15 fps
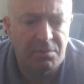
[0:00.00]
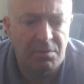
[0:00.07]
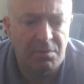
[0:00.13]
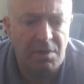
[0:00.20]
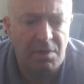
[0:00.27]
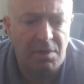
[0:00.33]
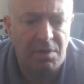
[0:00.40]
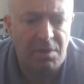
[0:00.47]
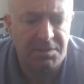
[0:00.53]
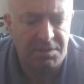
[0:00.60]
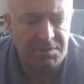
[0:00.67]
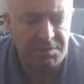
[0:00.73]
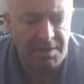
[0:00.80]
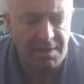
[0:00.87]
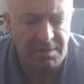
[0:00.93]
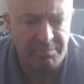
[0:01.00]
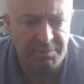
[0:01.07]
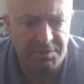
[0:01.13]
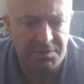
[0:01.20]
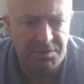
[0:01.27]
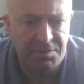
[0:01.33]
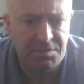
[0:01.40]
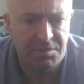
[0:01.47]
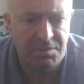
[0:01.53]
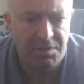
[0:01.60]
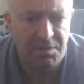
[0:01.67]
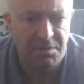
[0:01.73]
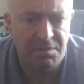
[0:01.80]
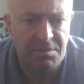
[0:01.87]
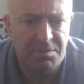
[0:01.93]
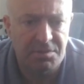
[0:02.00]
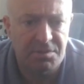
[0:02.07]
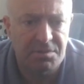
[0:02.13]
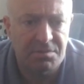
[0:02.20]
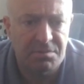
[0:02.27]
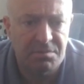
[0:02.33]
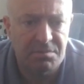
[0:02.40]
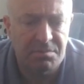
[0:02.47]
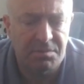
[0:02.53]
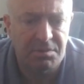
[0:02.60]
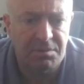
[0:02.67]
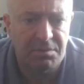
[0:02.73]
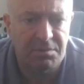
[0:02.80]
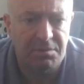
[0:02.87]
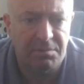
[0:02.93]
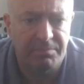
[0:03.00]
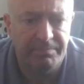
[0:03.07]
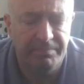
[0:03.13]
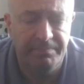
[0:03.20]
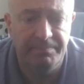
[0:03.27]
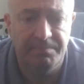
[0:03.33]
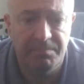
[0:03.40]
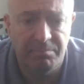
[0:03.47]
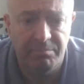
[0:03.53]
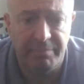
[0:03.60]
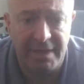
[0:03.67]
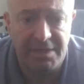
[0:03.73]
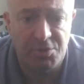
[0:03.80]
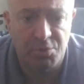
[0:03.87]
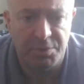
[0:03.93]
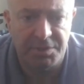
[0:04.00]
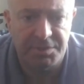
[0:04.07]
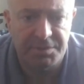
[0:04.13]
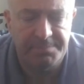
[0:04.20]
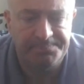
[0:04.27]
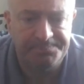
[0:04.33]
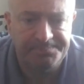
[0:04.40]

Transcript: access elements in this matrix.